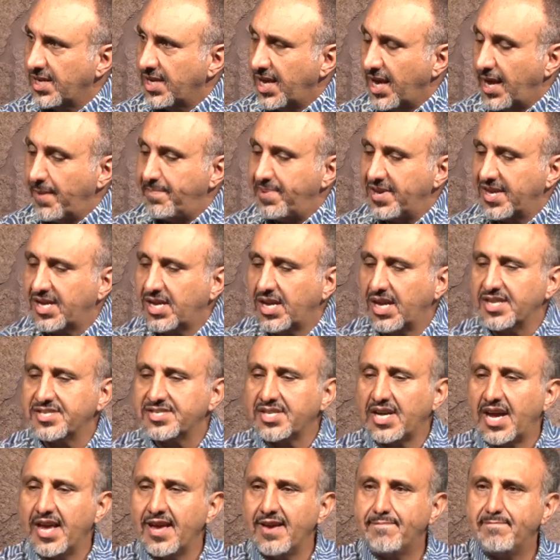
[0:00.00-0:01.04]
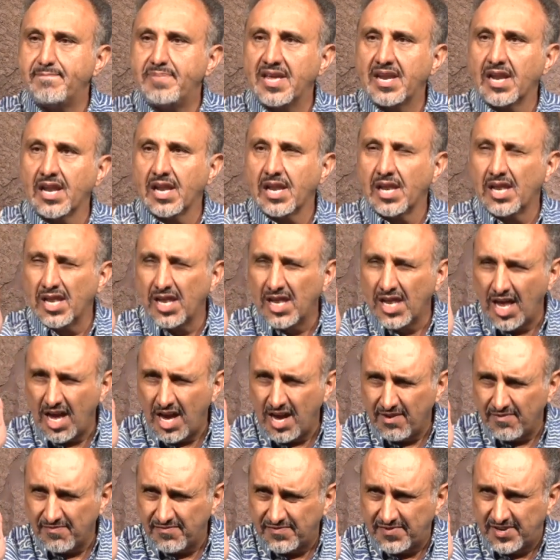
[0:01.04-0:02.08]
And because I have been
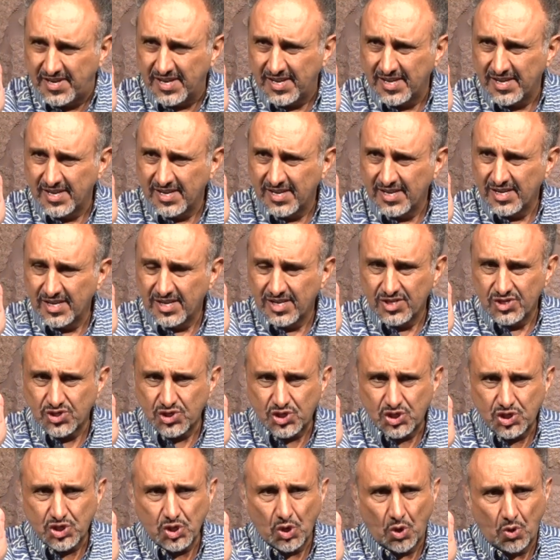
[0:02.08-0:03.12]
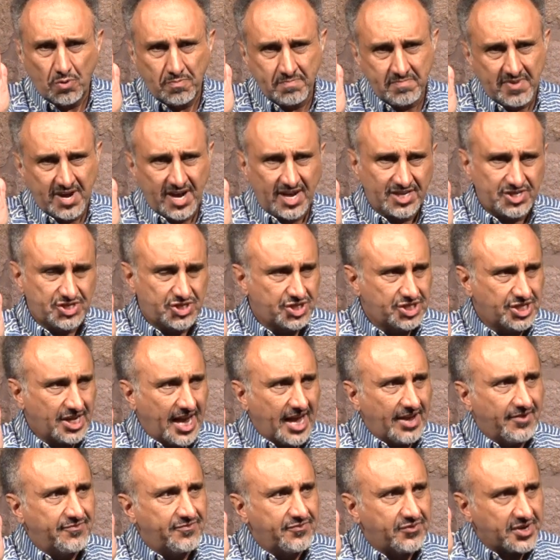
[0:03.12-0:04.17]
loved so much
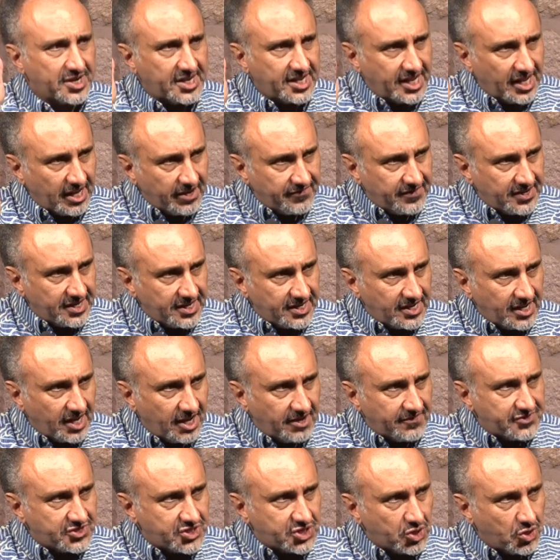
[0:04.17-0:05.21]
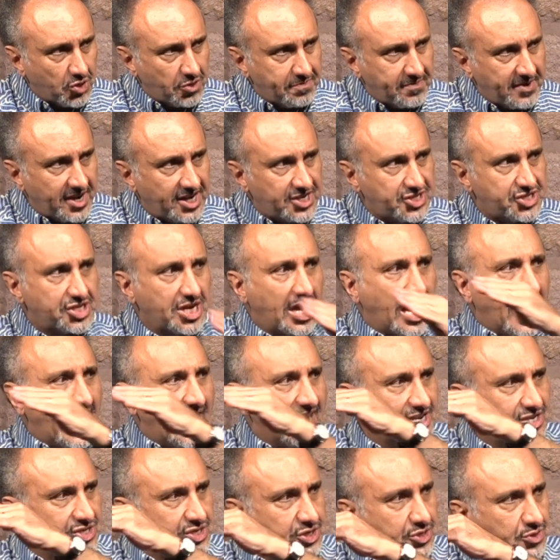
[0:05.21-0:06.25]
and forgiven of so much,
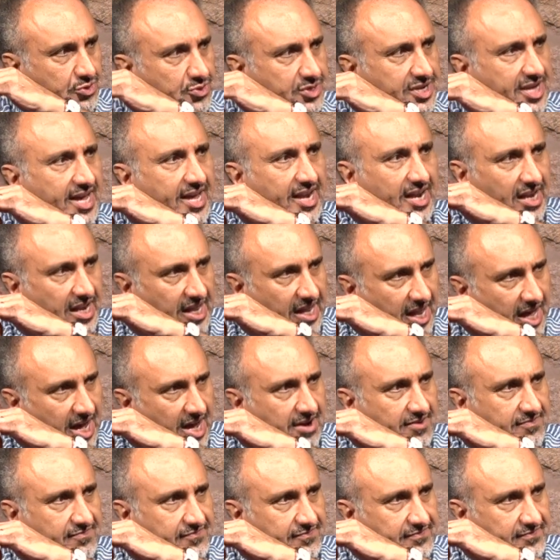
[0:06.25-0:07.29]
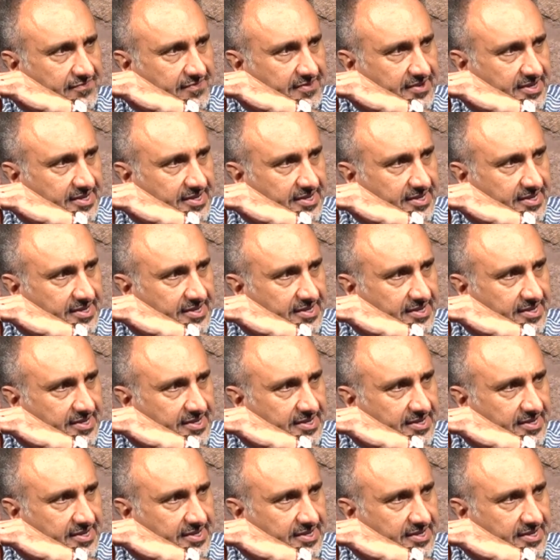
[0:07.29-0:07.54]
I too can love